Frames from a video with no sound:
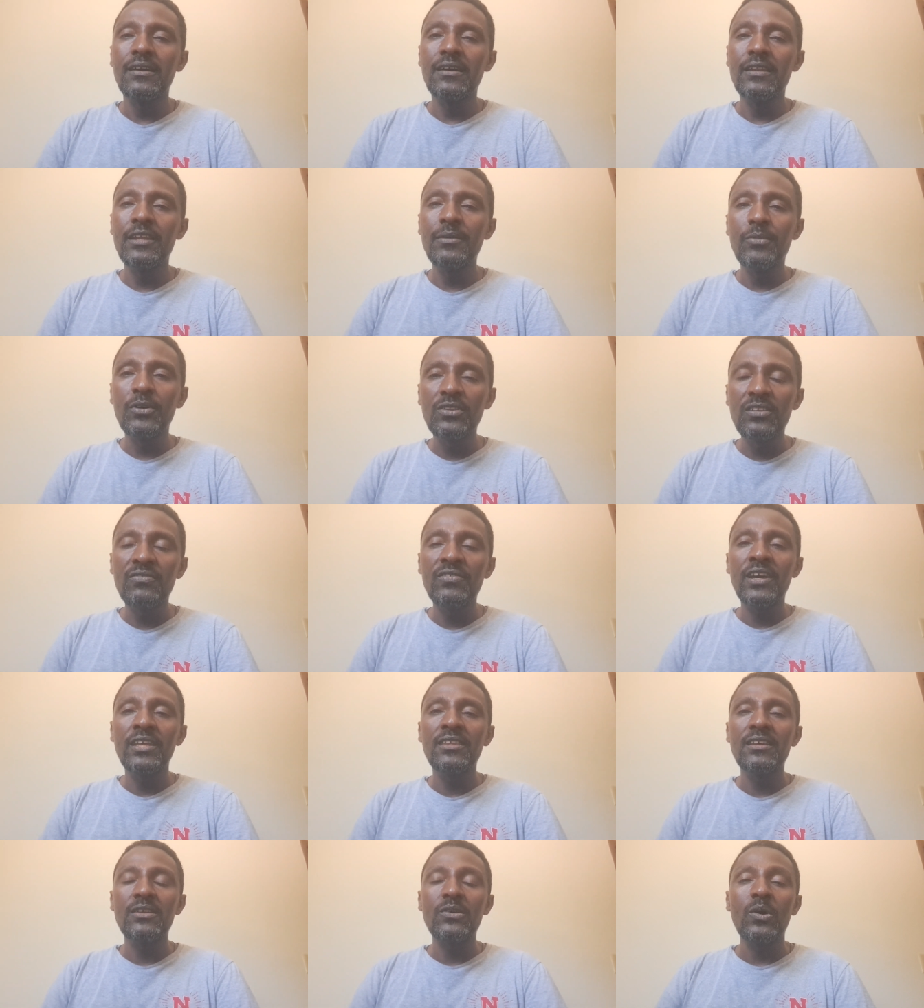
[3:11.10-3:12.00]

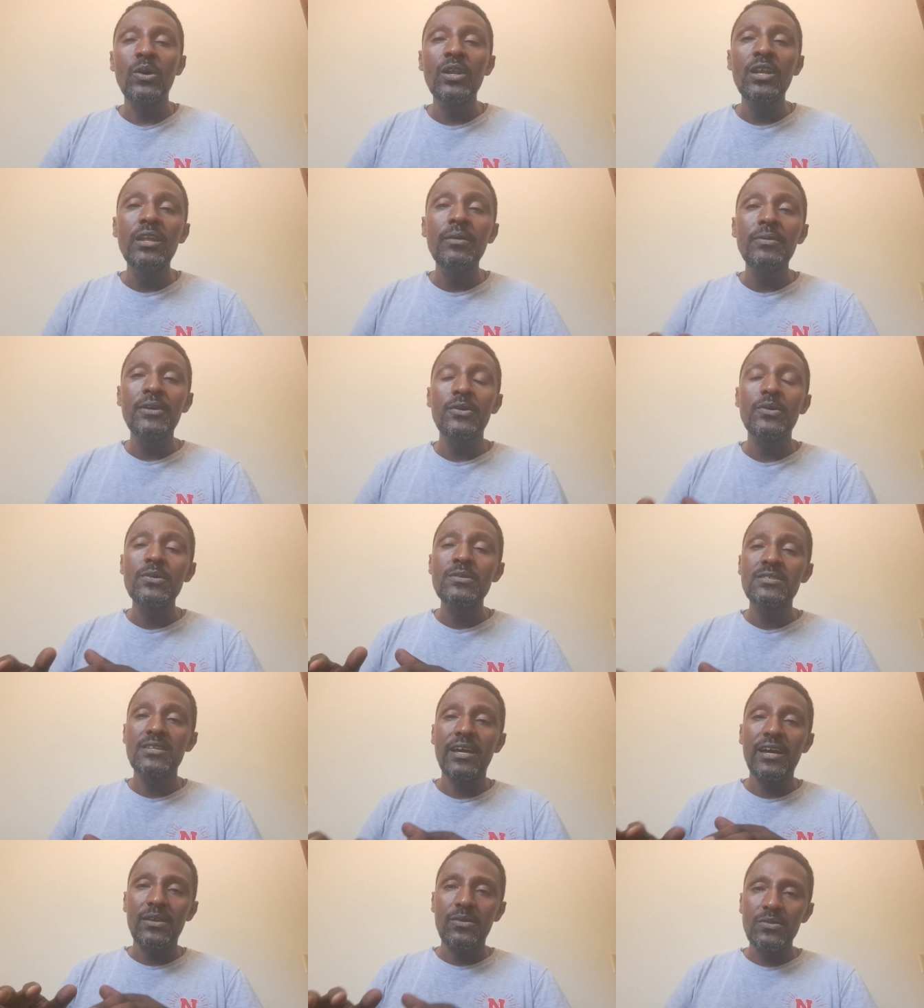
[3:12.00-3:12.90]
demotivated only because
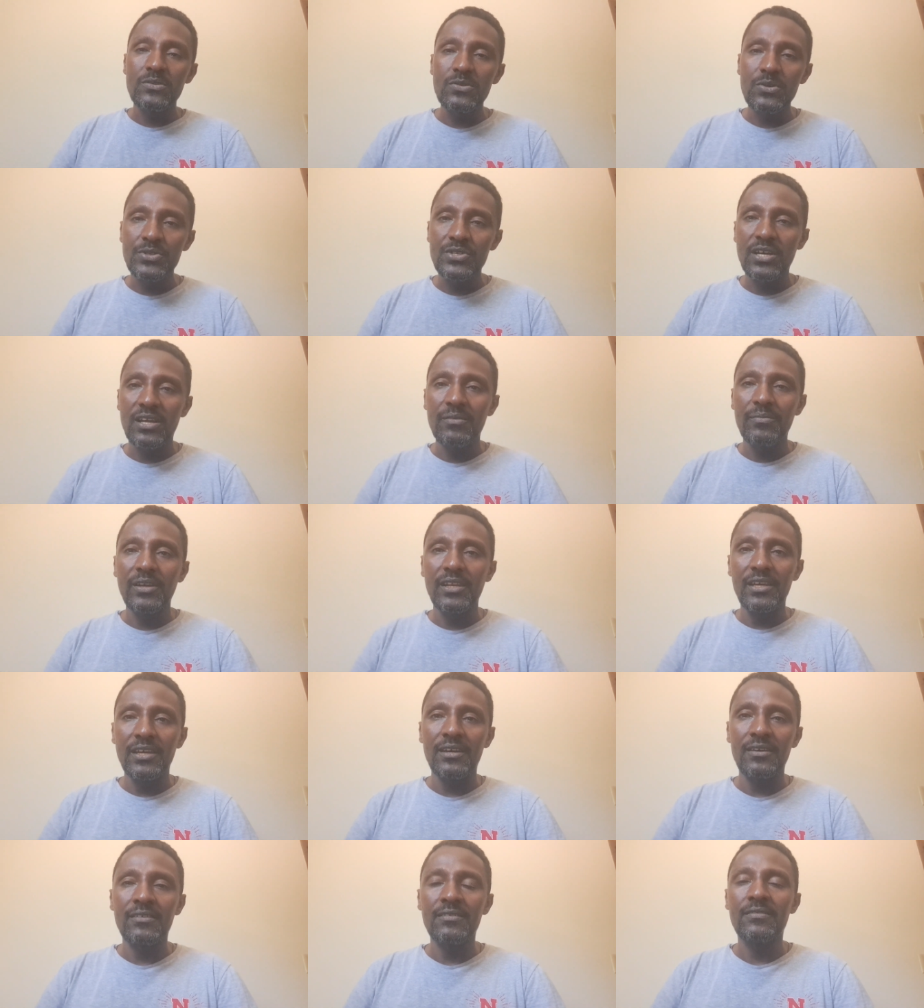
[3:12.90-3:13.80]
they are on social
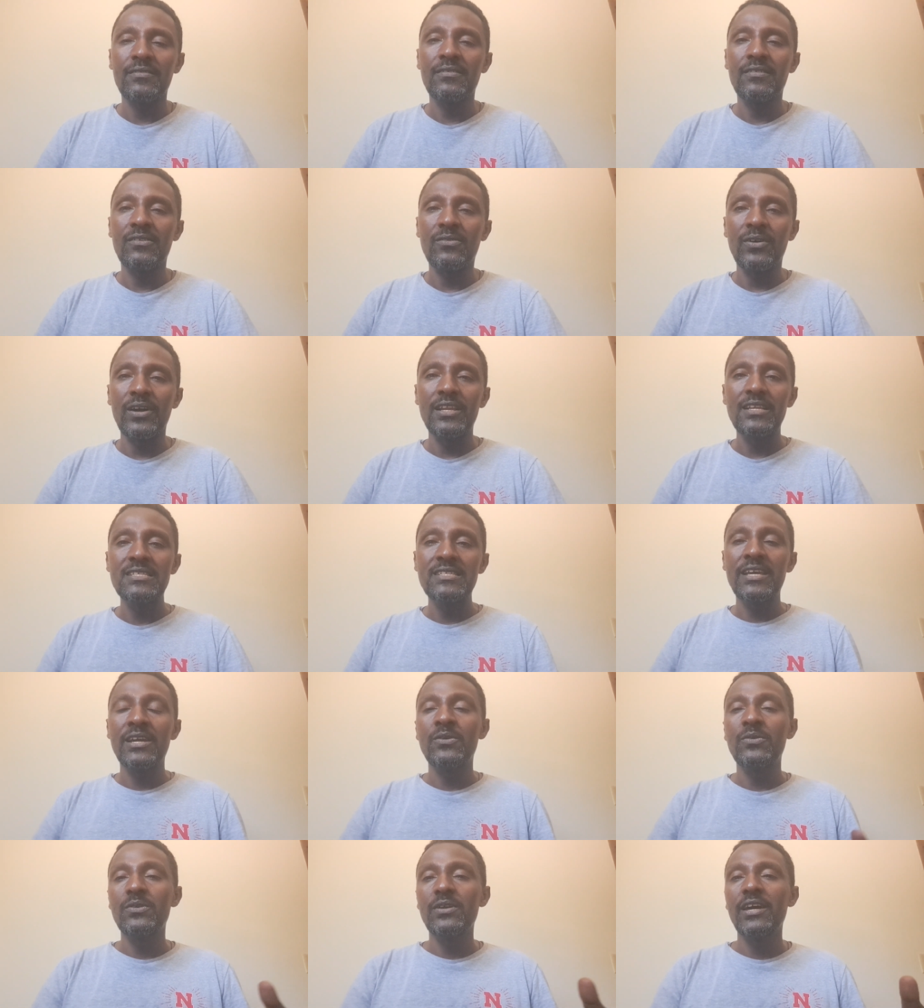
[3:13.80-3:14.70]
media while
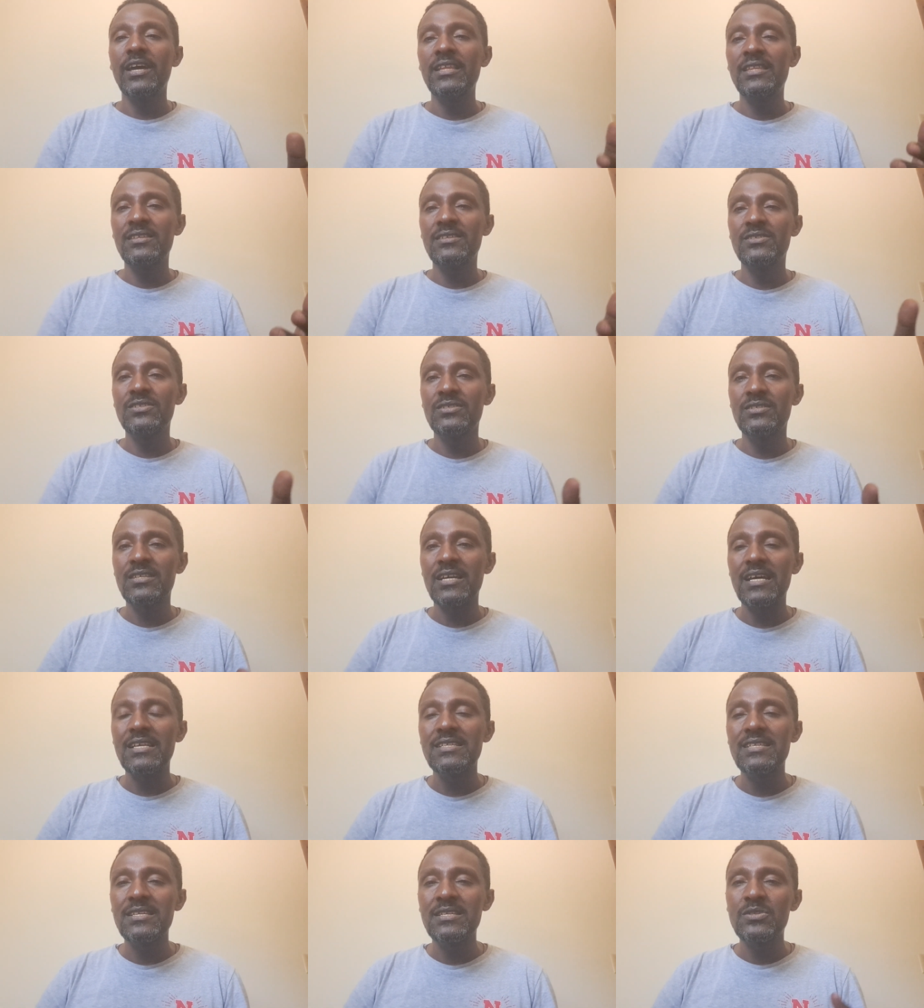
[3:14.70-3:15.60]
they could get
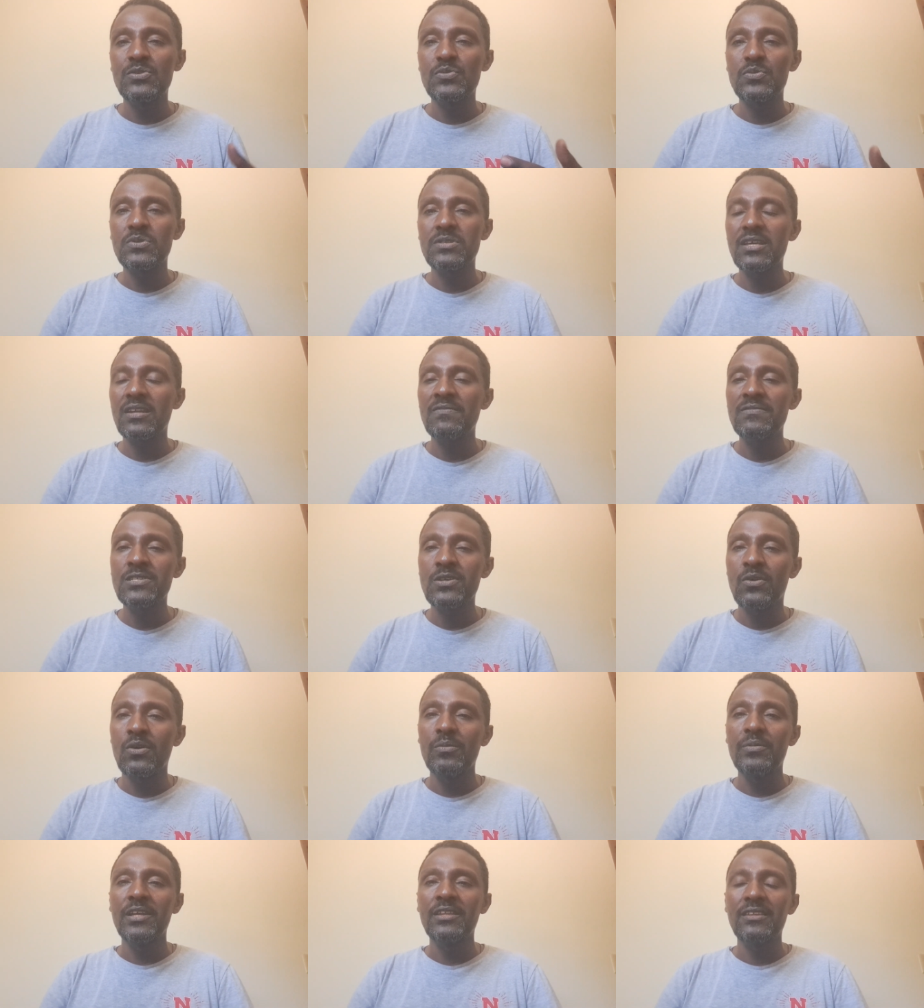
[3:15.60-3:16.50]
chances to serve the
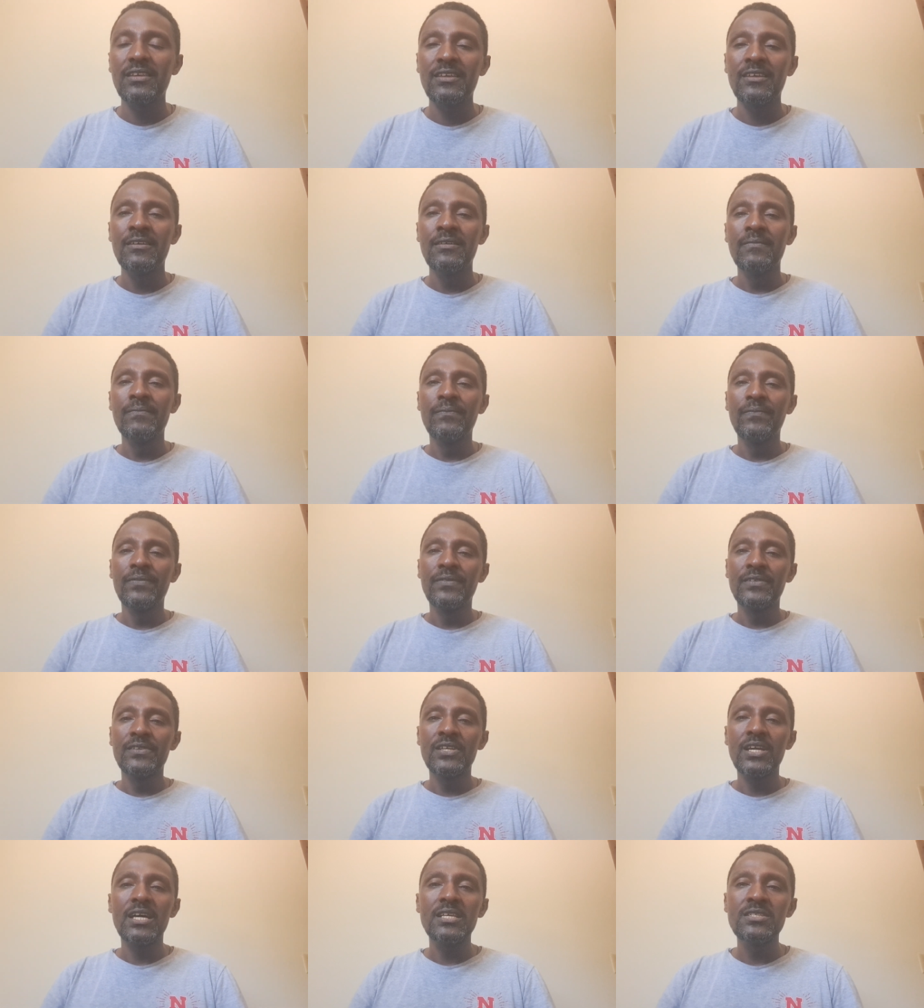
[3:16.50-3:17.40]
community
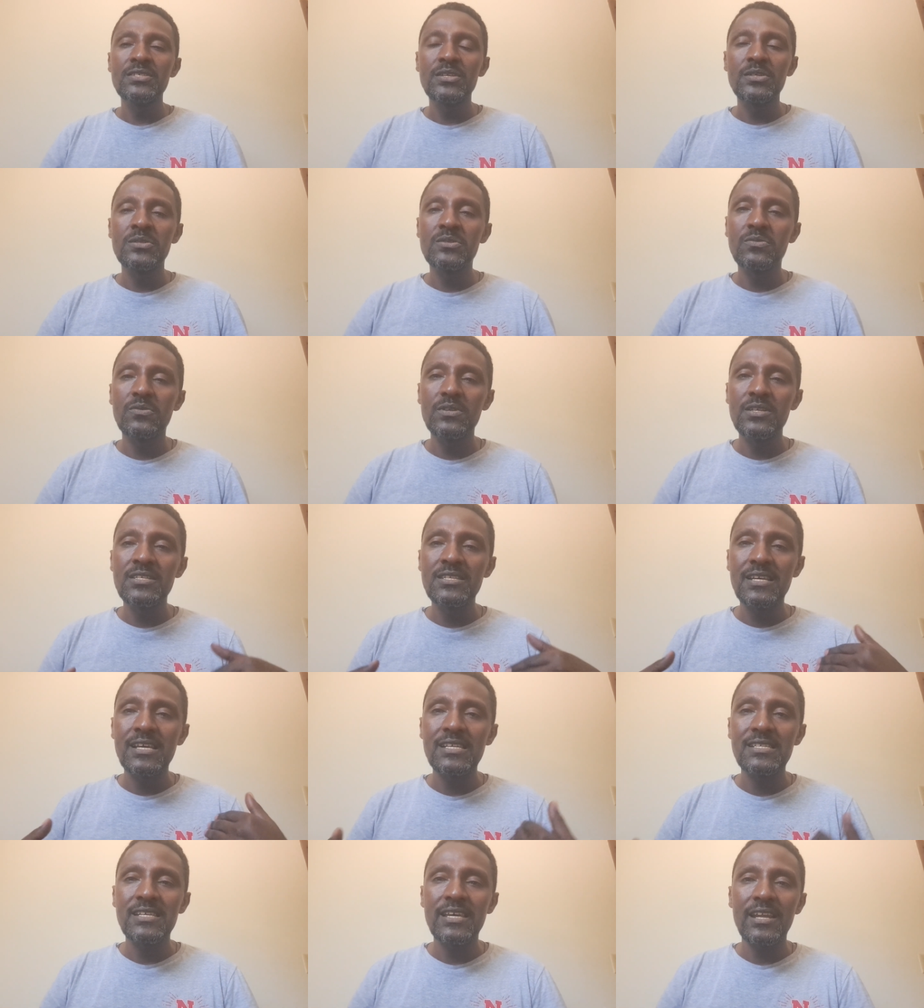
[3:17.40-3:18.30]
chances to
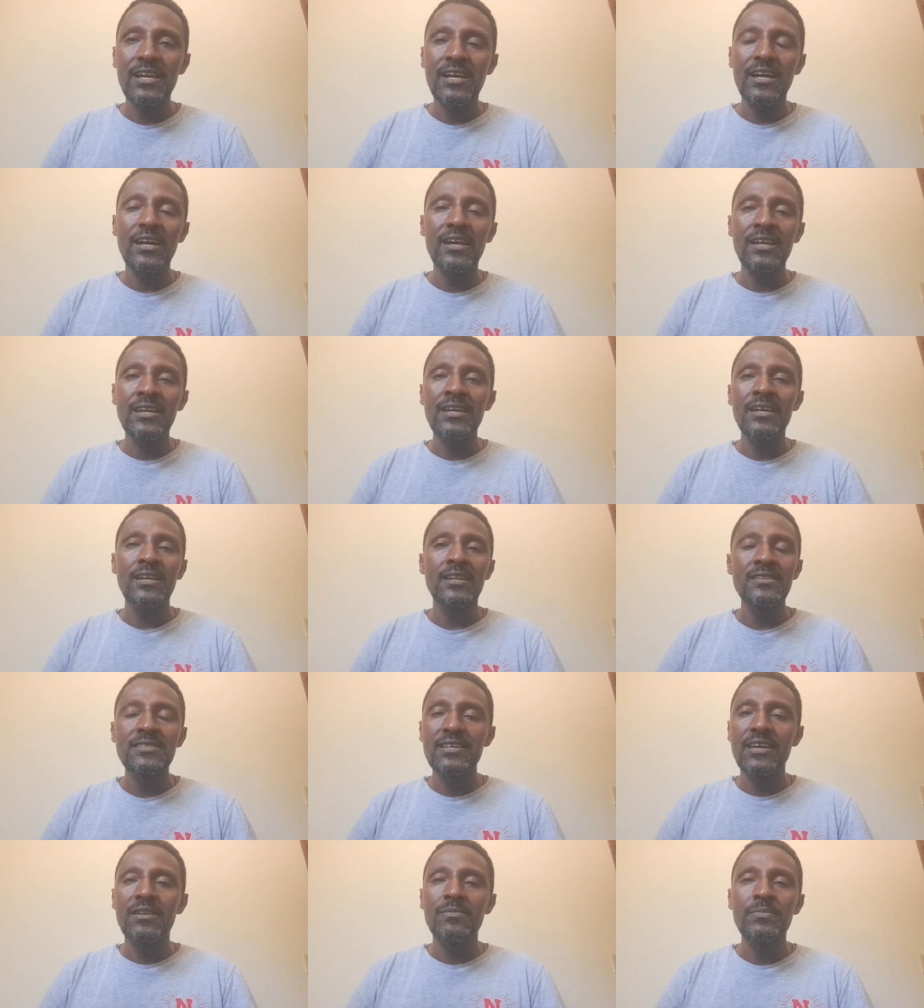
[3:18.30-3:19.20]
discuss their career
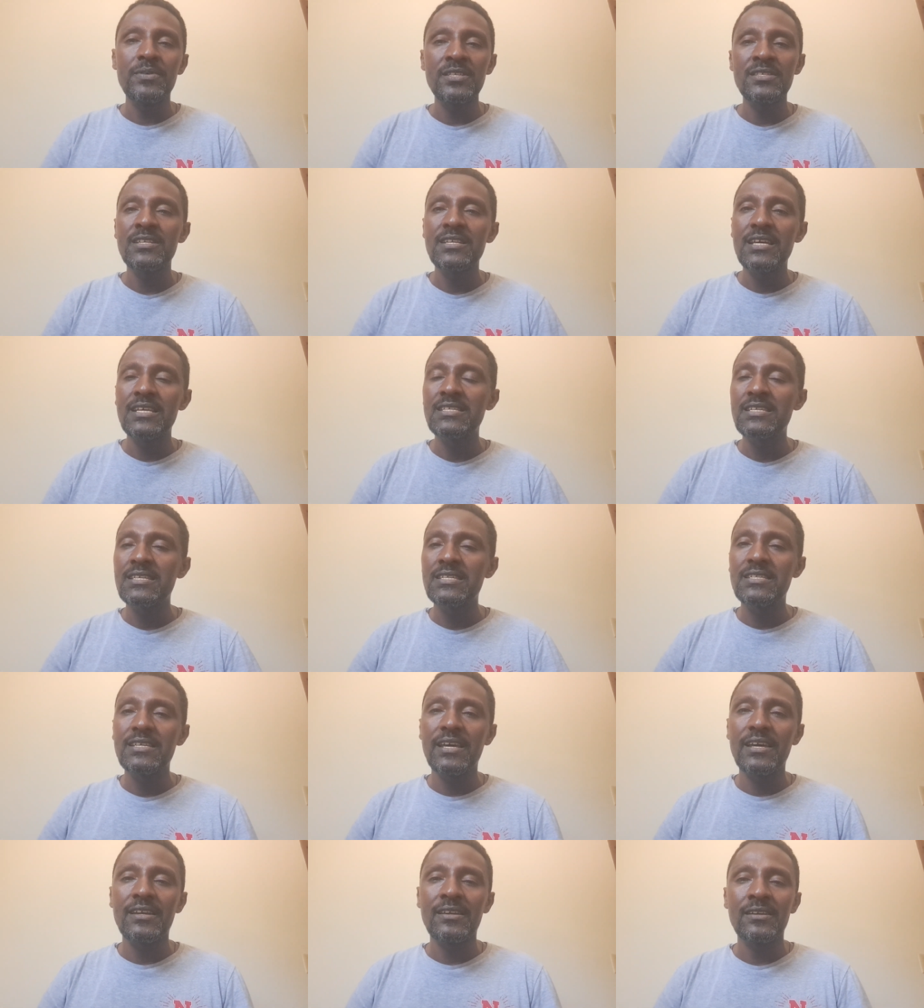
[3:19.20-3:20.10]
their businesses
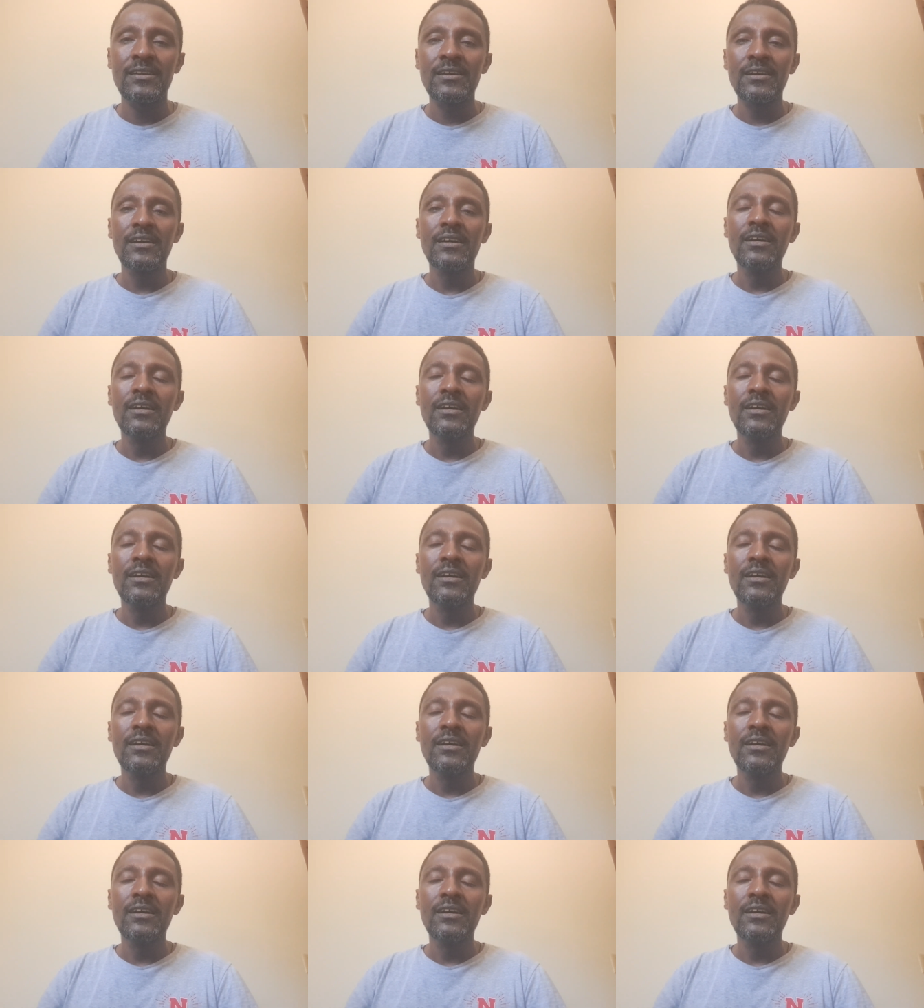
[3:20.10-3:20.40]
their